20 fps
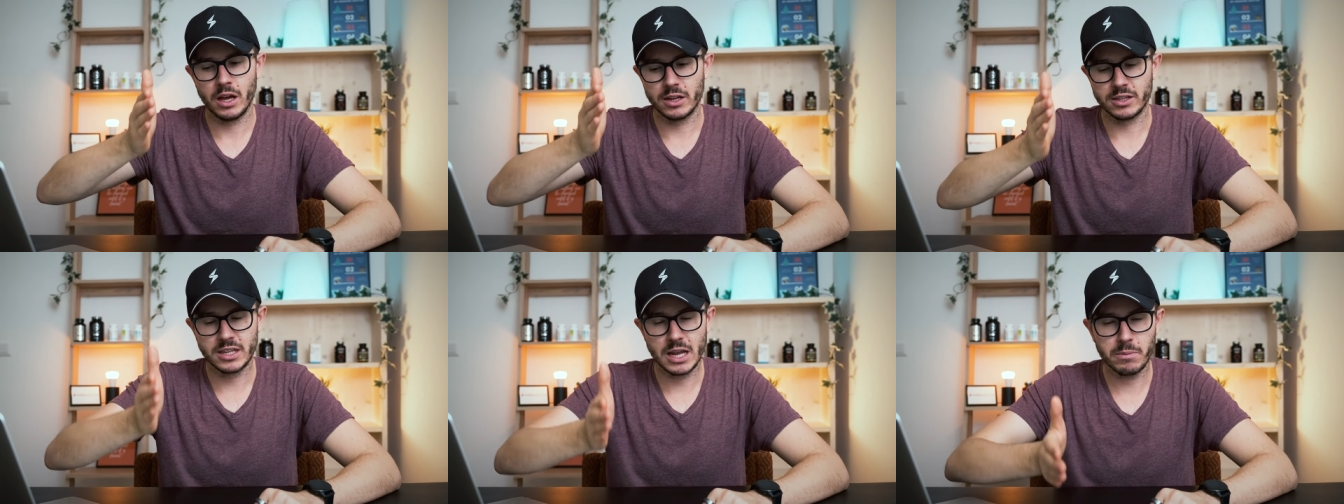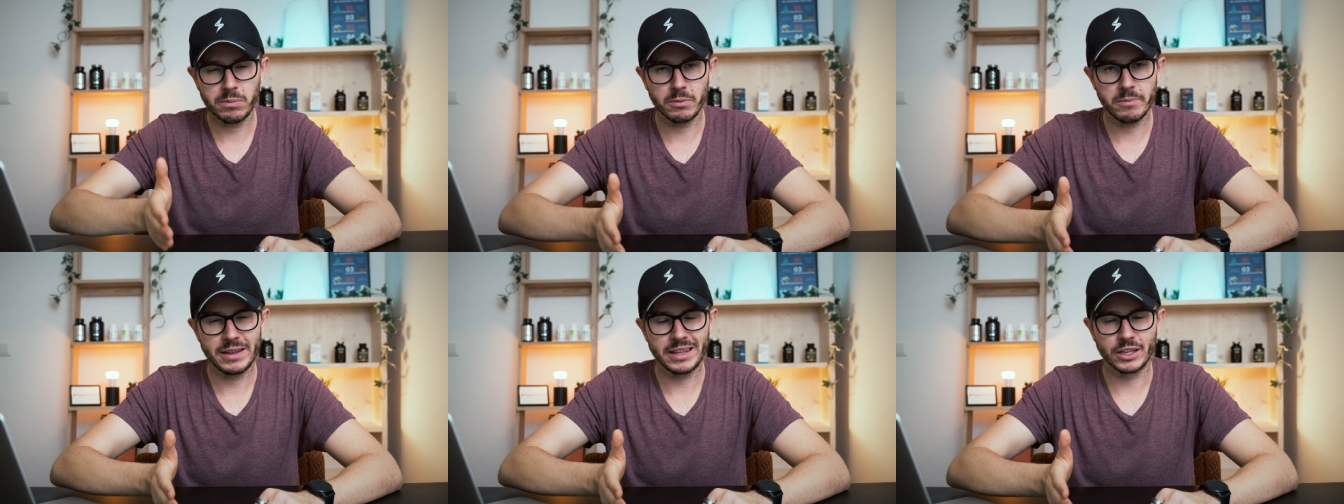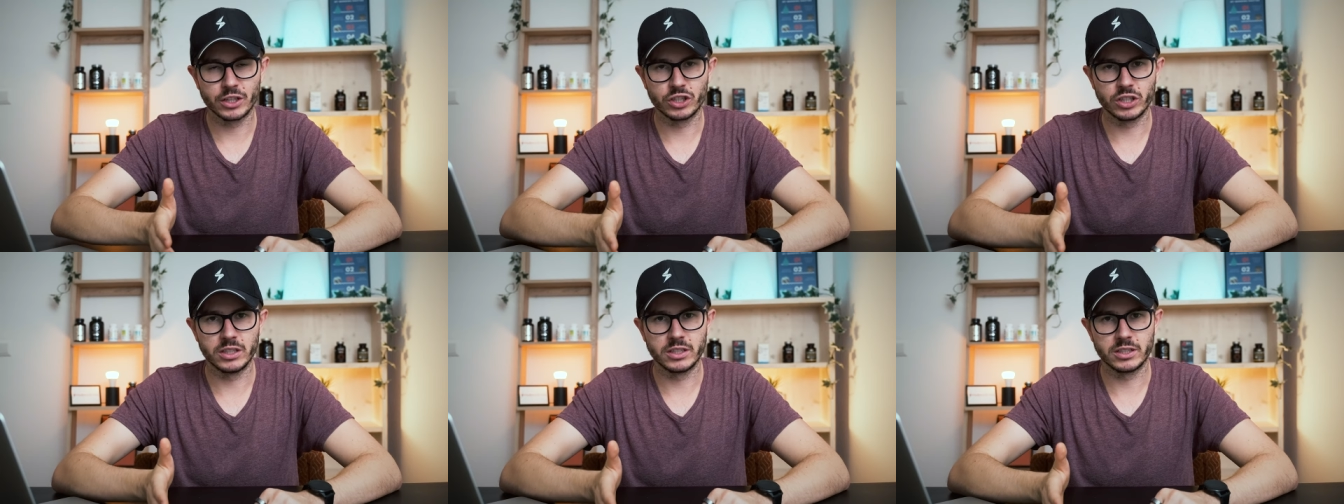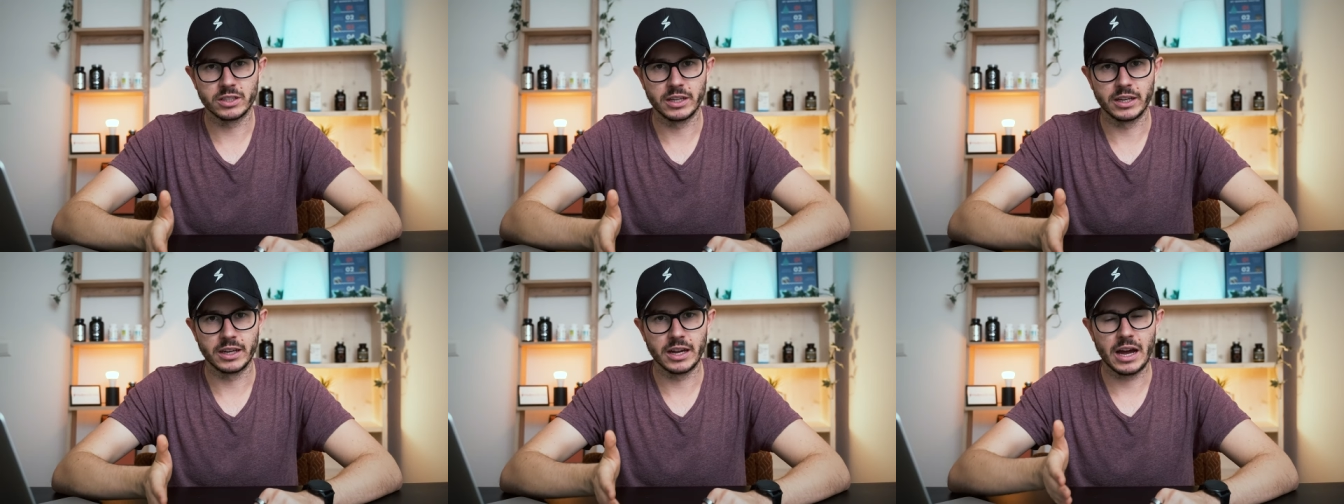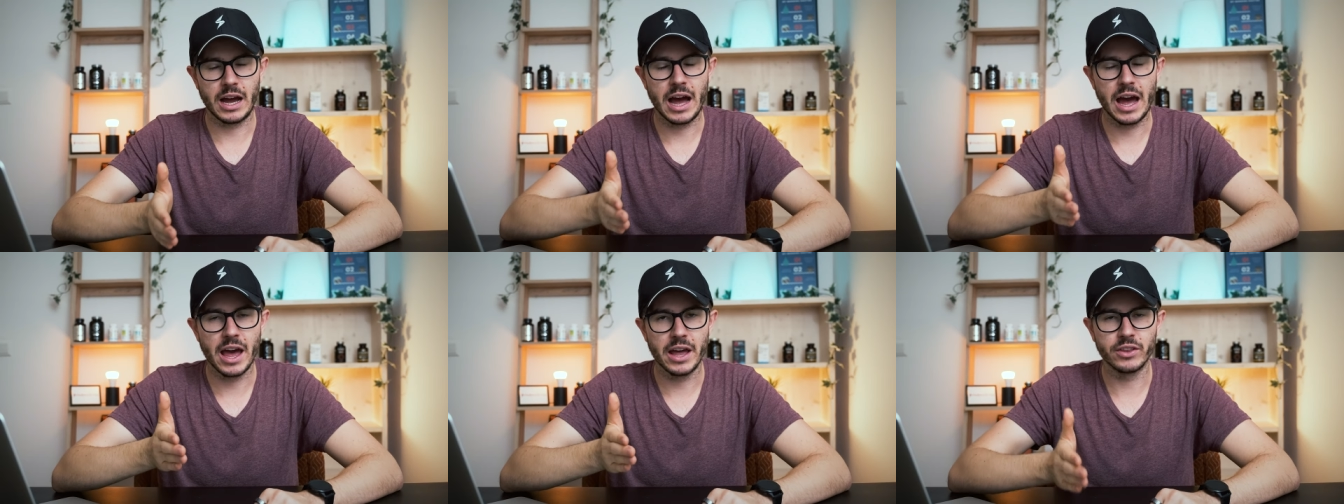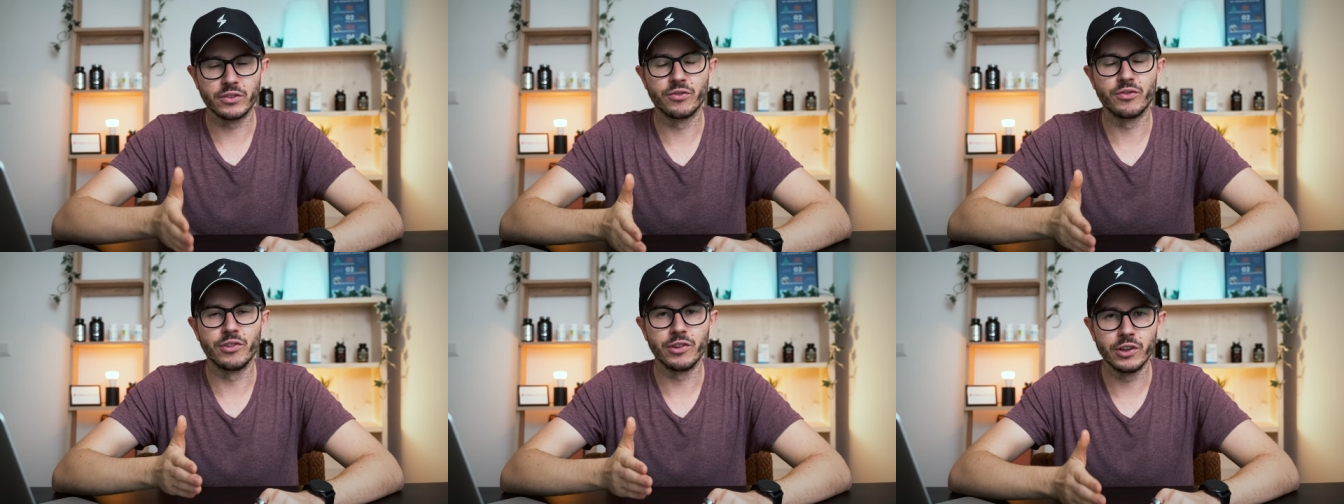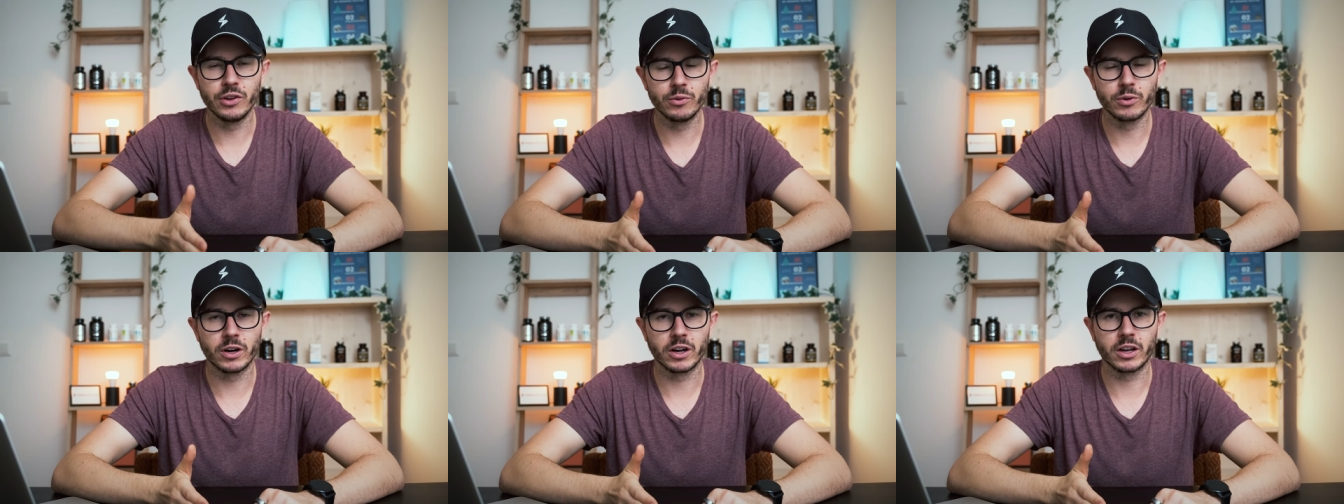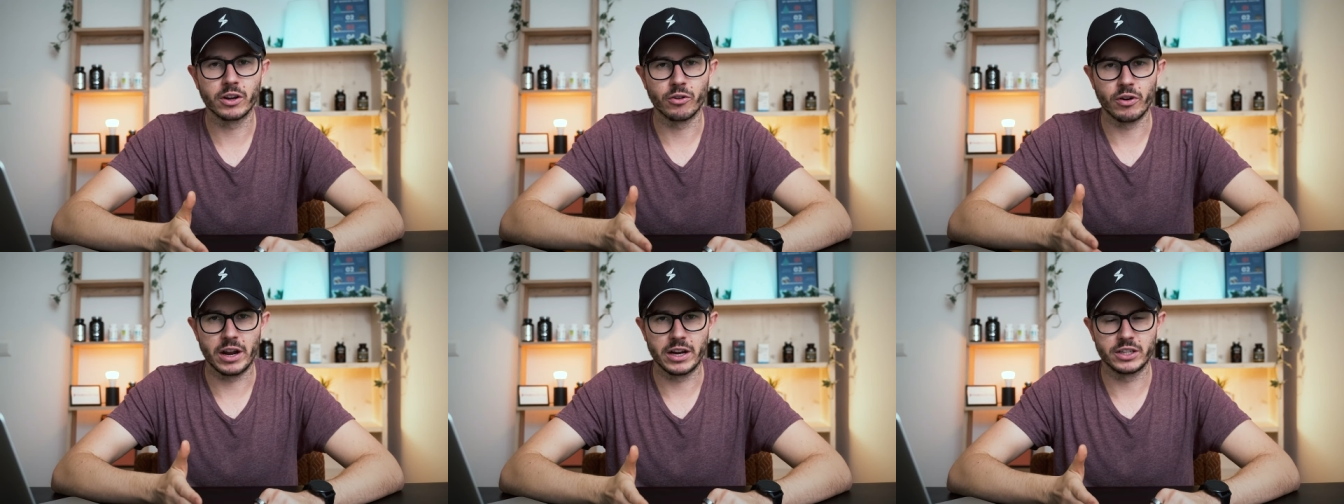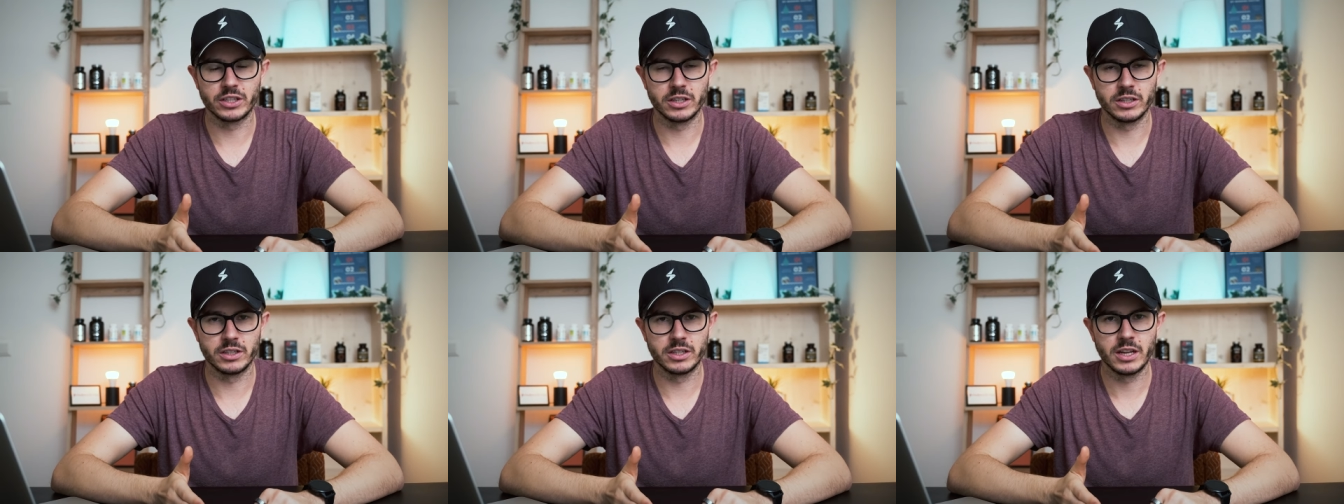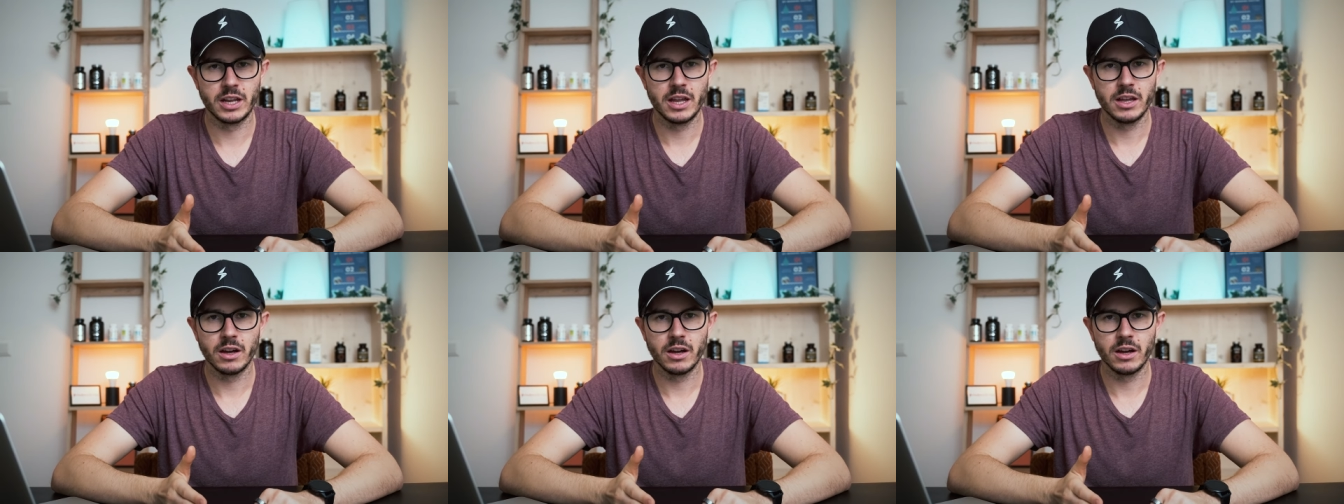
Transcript: supplementing ginseng, I had fewer crashes.